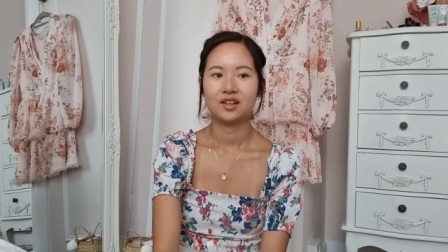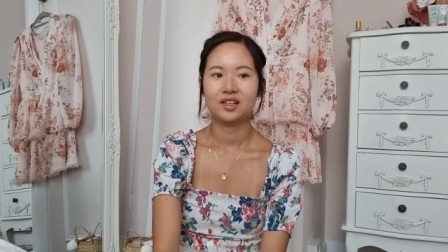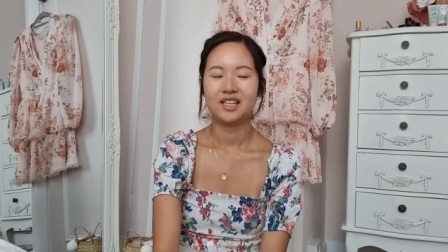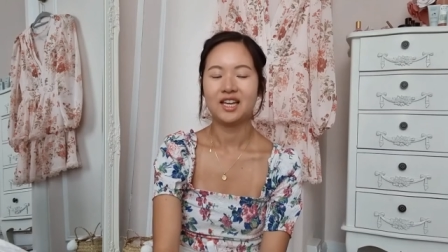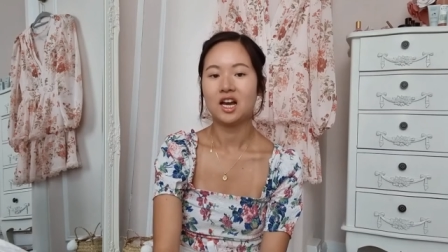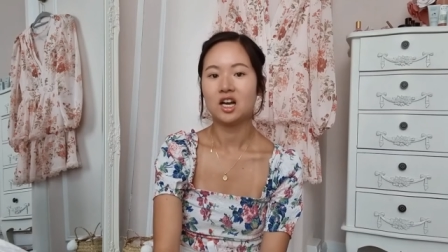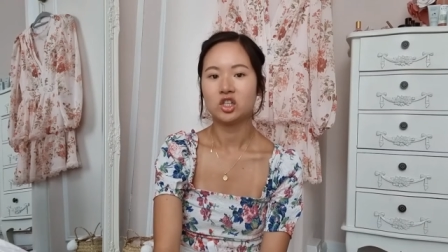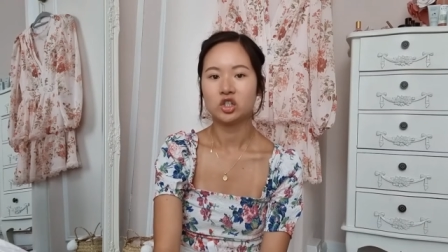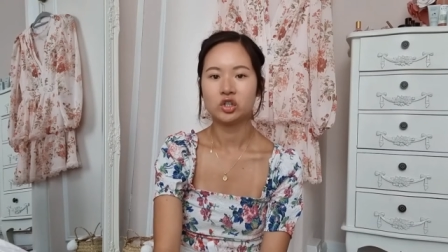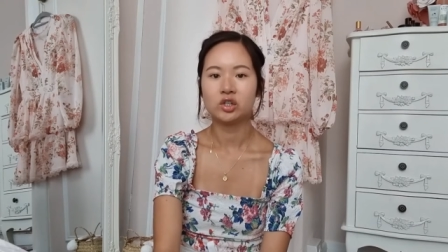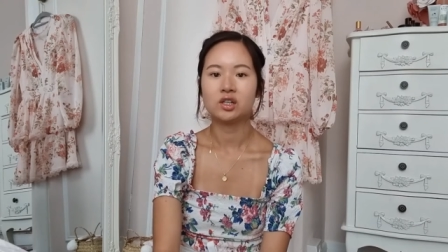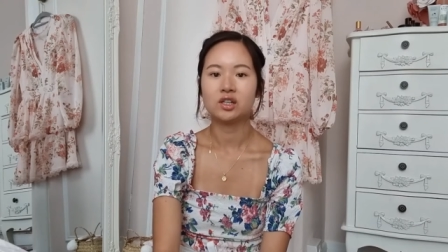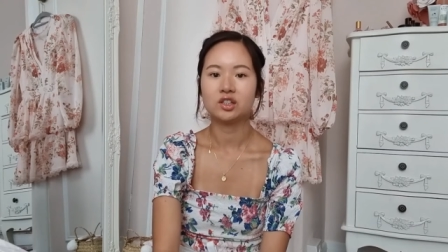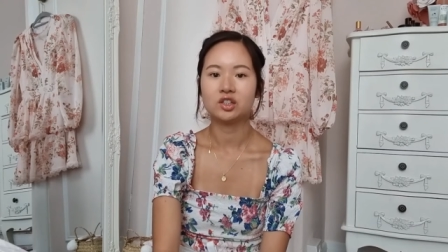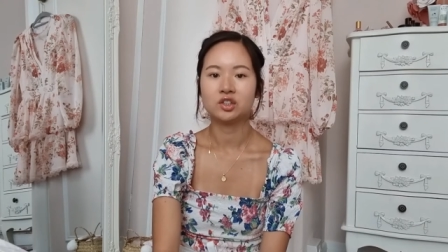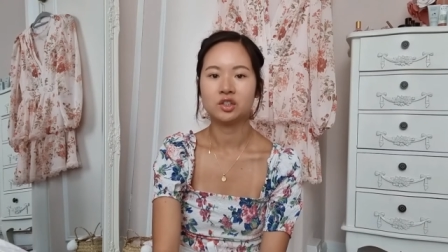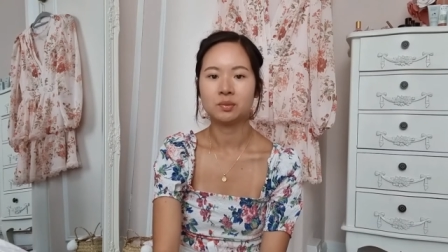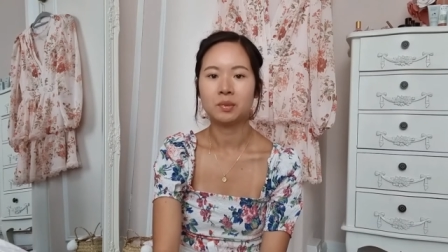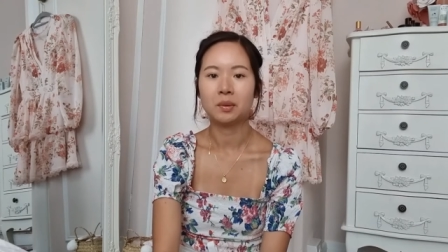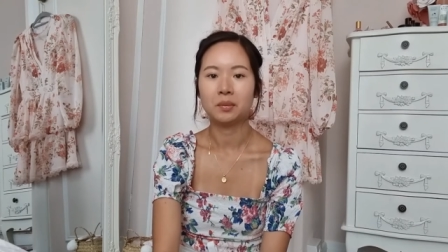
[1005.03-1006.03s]
yeah, I should have
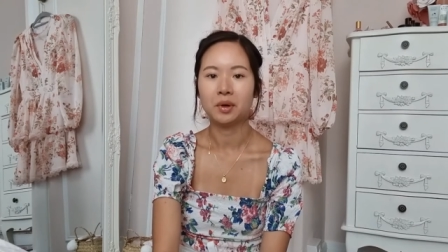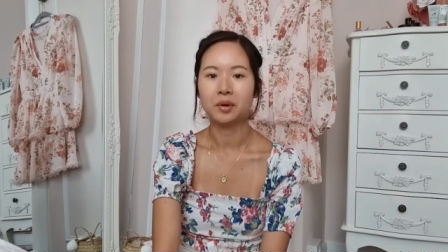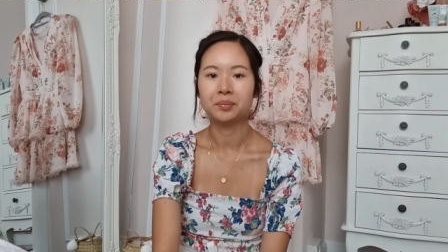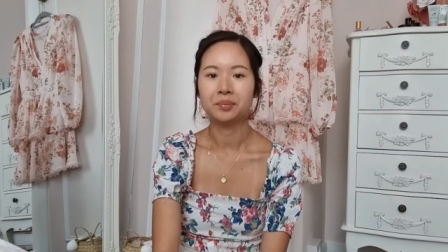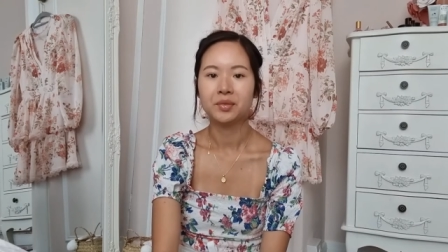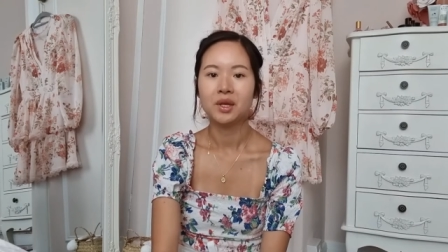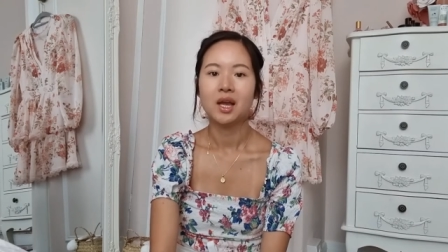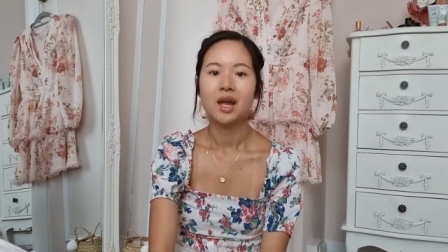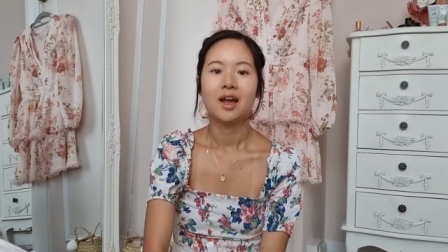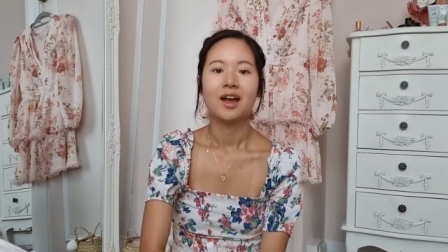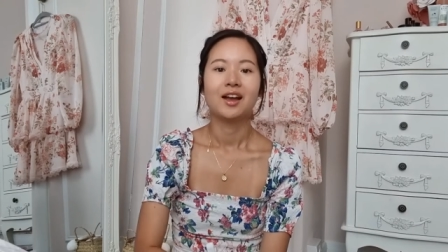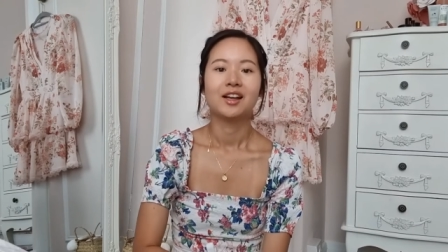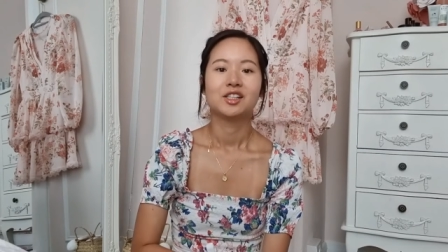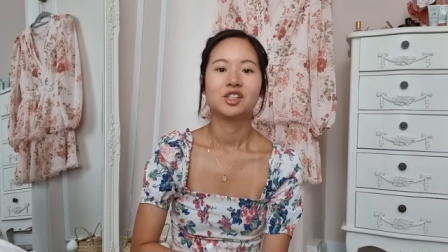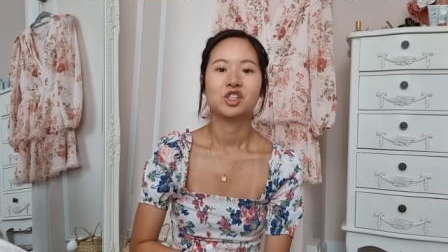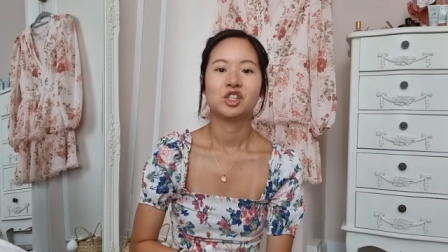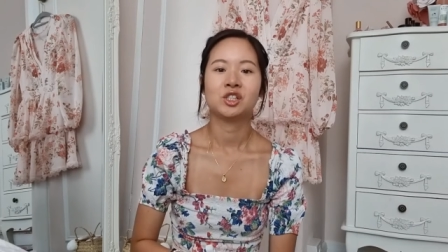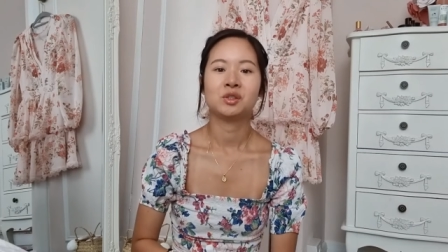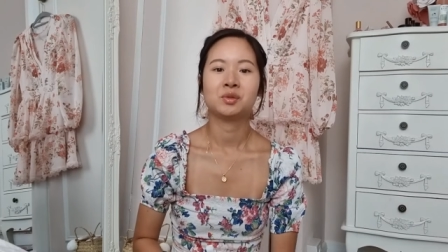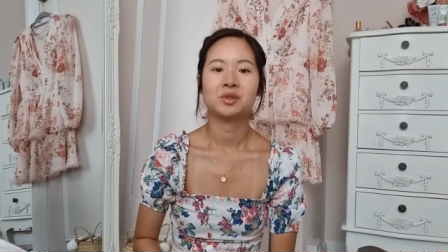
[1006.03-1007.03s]
listened to my mum.
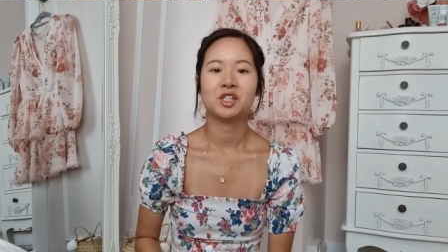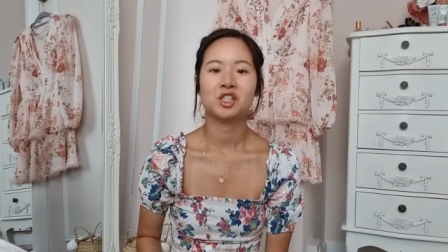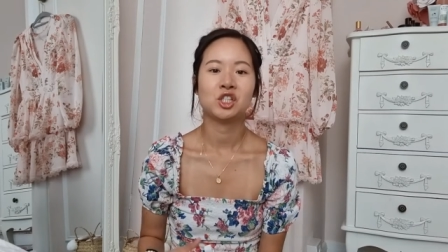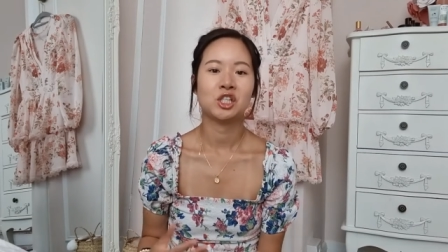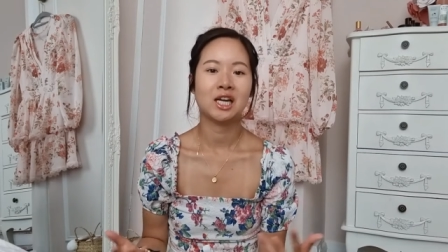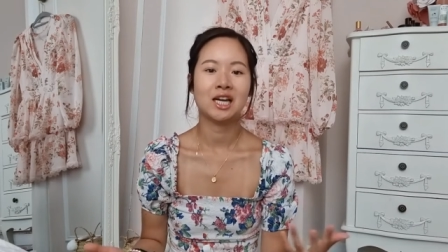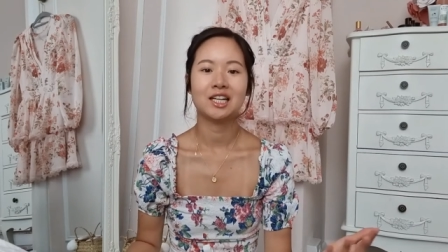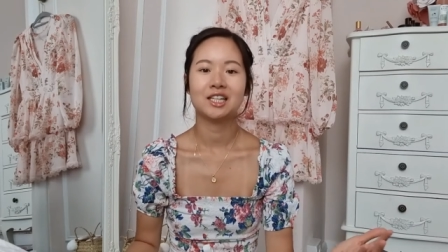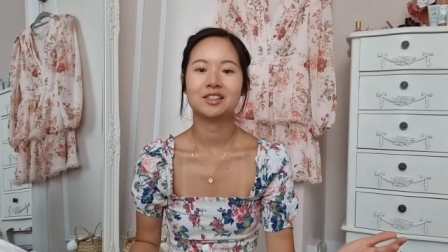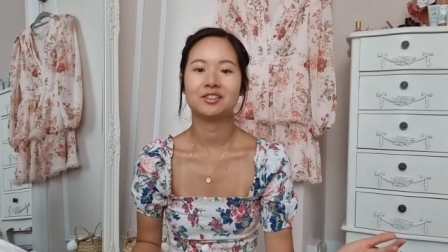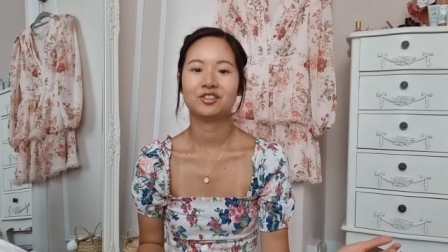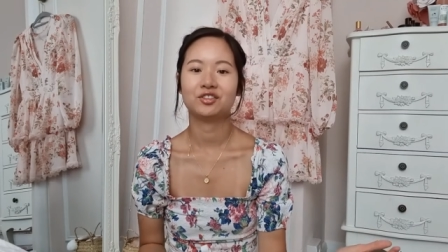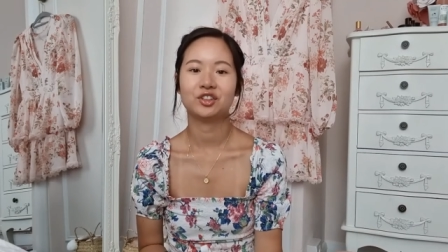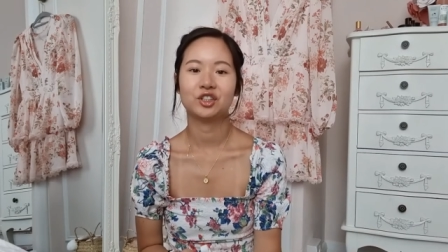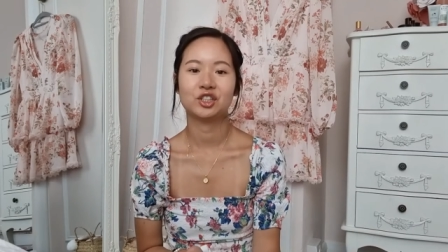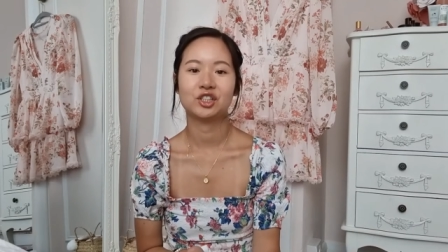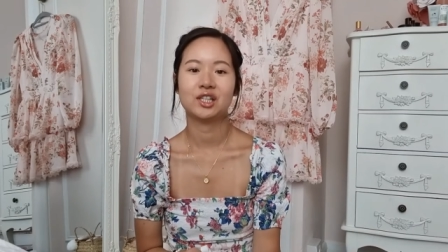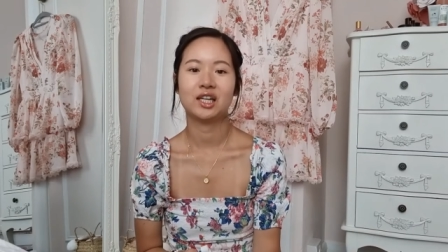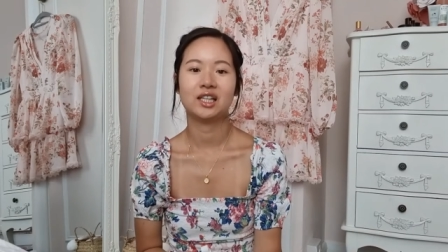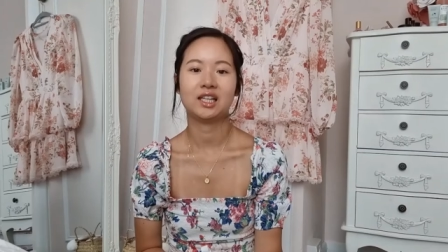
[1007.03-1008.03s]
She she had a
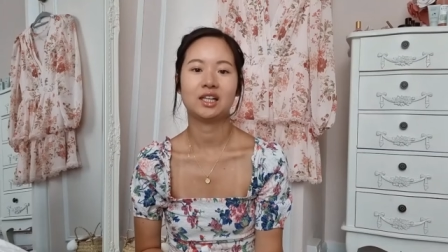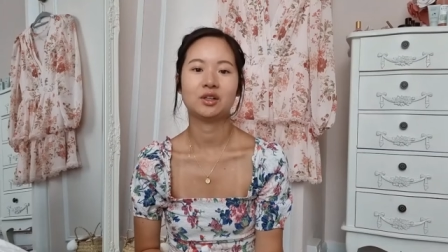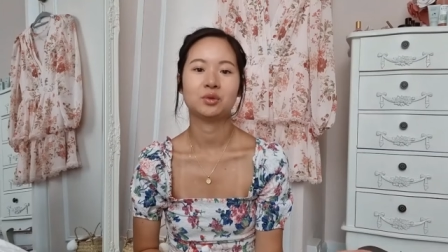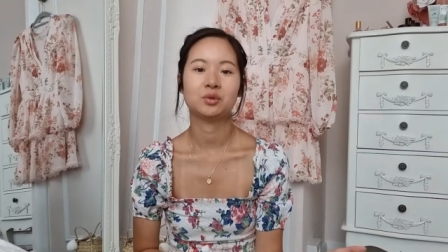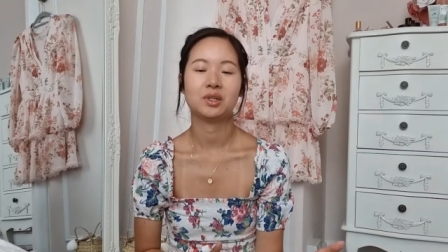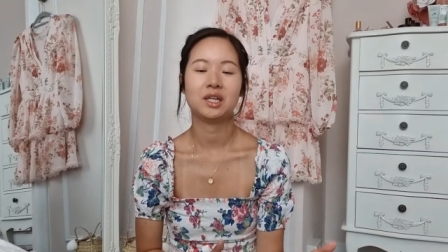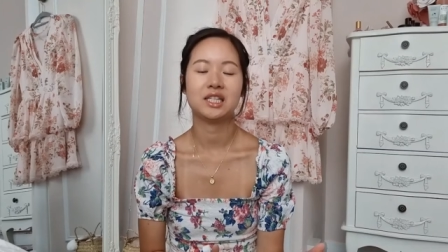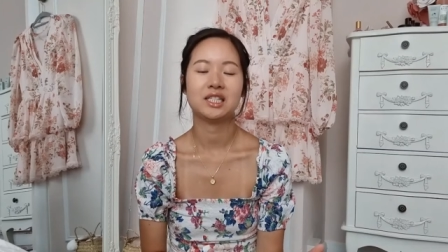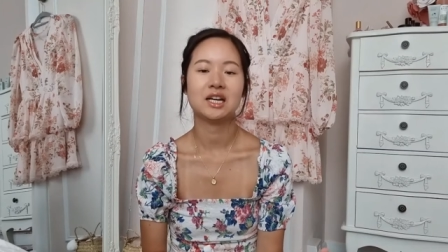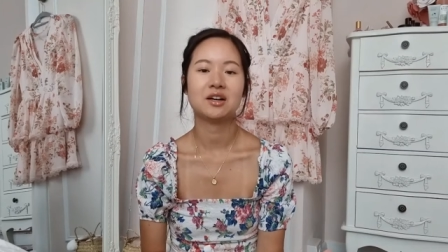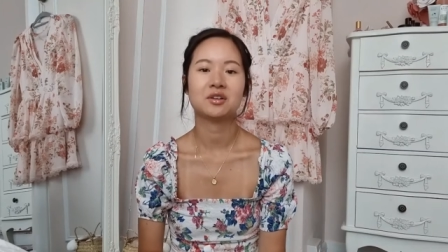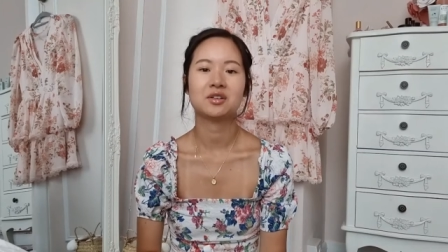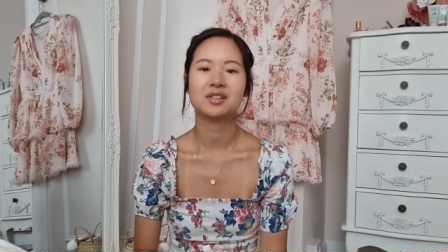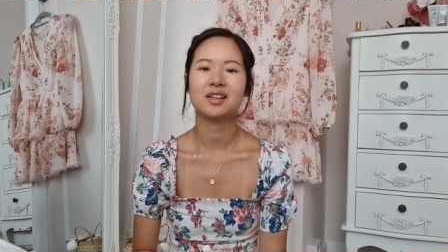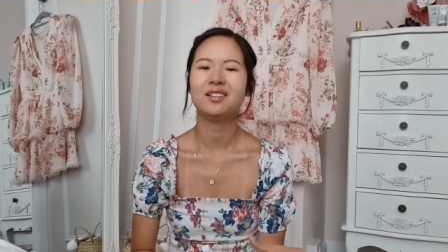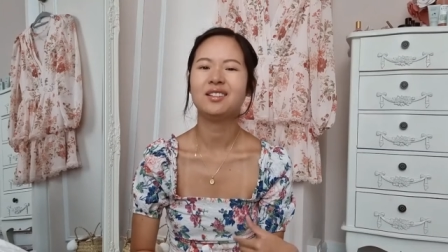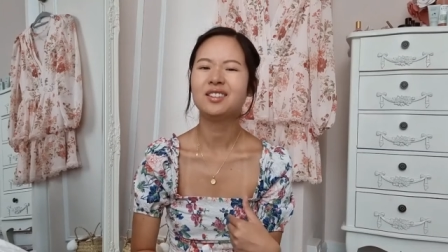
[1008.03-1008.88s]
first aid kit all laid out and I was like,